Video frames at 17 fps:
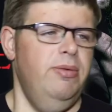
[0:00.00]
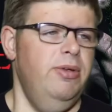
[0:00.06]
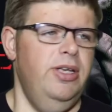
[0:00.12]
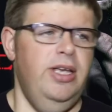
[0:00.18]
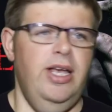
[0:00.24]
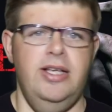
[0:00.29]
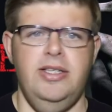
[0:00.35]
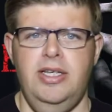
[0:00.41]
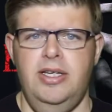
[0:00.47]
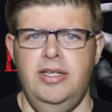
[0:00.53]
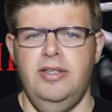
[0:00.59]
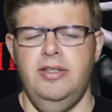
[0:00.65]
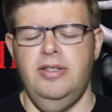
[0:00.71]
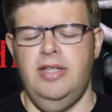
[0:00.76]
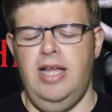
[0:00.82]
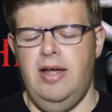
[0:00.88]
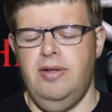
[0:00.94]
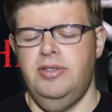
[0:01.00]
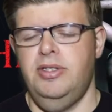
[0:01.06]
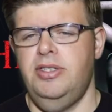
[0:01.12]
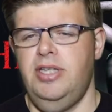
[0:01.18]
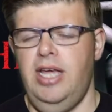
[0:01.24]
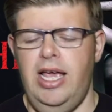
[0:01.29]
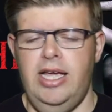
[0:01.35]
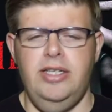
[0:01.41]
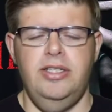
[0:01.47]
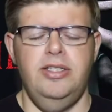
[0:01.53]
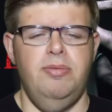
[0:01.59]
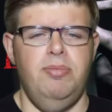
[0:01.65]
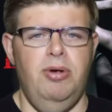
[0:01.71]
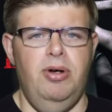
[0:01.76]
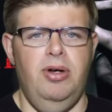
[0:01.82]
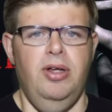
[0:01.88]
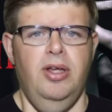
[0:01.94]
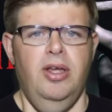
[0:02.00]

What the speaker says: I guess it's down to taste, but